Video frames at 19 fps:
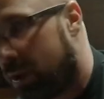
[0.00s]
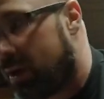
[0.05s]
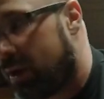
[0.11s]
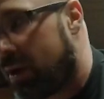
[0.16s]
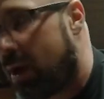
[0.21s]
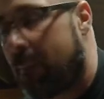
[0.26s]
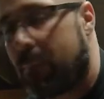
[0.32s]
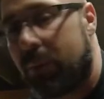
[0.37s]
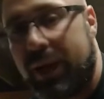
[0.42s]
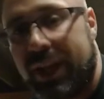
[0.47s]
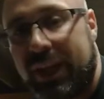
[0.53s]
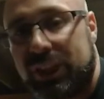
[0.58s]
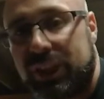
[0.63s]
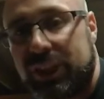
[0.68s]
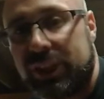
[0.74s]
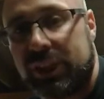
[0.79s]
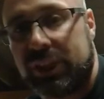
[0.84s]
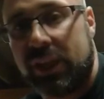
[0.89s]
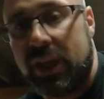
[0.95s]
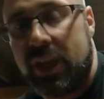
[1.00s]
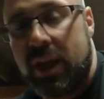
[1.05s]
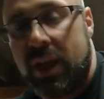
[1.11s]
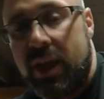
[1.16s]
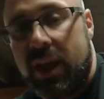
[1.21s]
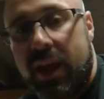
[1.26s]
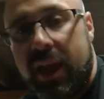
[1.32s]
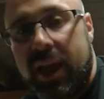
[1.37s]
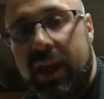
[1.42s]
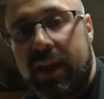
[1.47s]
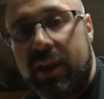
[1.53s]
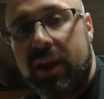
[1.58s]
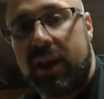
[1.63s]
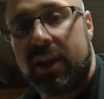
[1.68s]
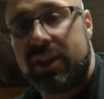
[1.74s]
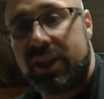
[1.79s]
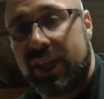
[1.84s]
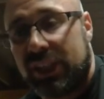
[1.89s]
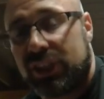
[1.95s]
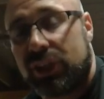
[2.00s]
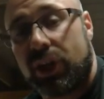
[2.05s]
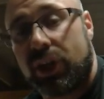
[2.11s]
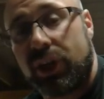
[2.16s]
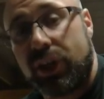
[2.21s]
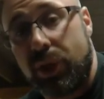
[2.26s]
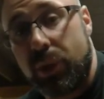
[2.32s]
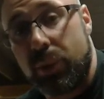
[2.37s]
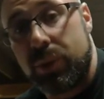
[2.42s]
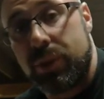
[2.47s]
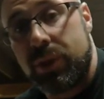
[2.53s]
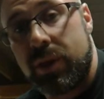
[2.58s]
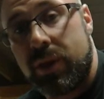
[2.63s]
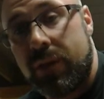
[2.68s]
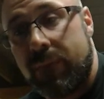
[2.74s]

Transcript: Pond Hopper Nation, and teach our youth